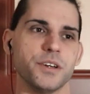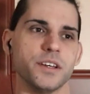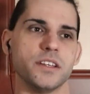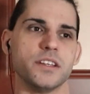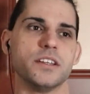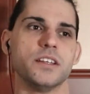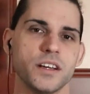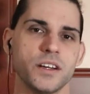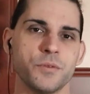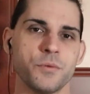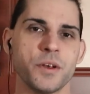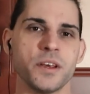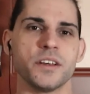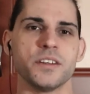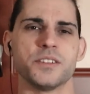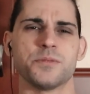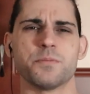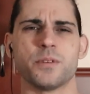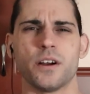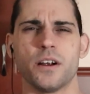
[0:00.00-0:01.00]
but Rhea
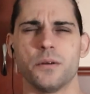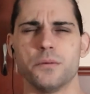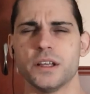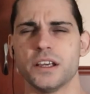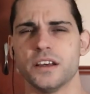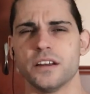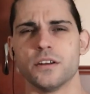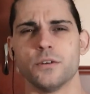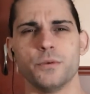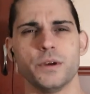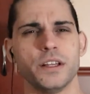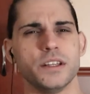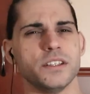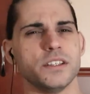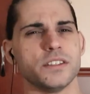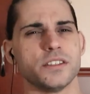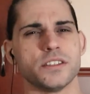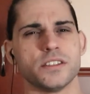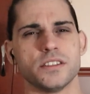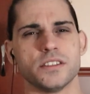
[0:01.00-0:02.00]
is probably gonna win
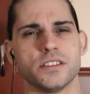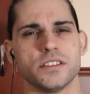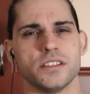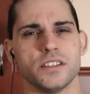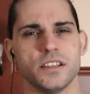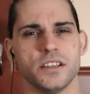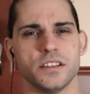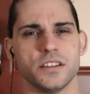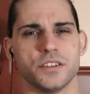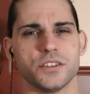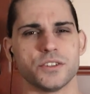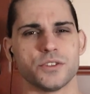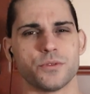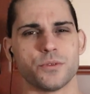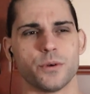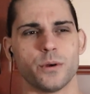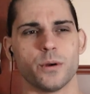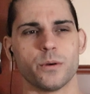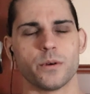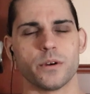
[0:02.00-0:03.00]
this
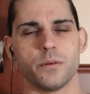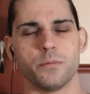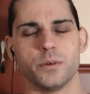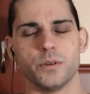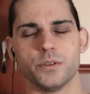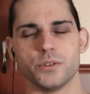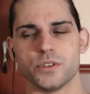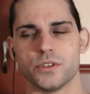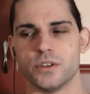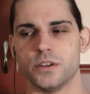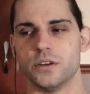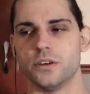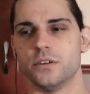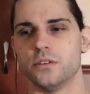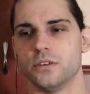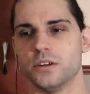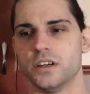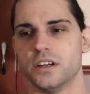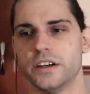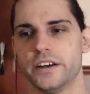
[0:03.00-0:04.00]
year's Royal Rumble,
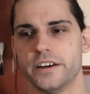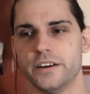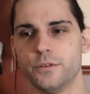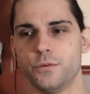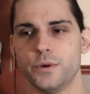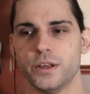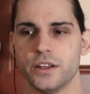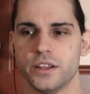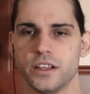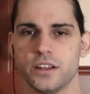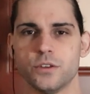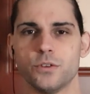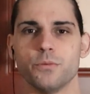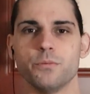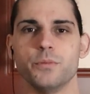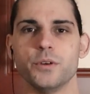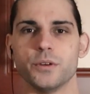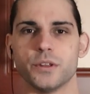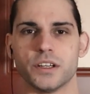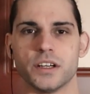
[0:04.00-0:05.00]
so we need to
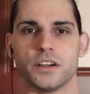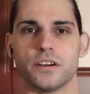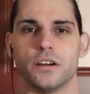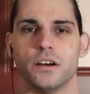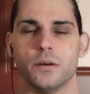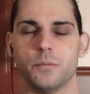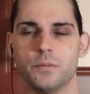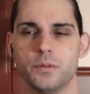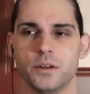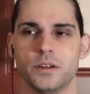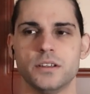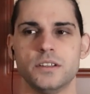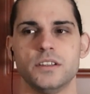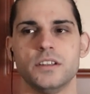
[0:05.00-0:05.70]
build her up.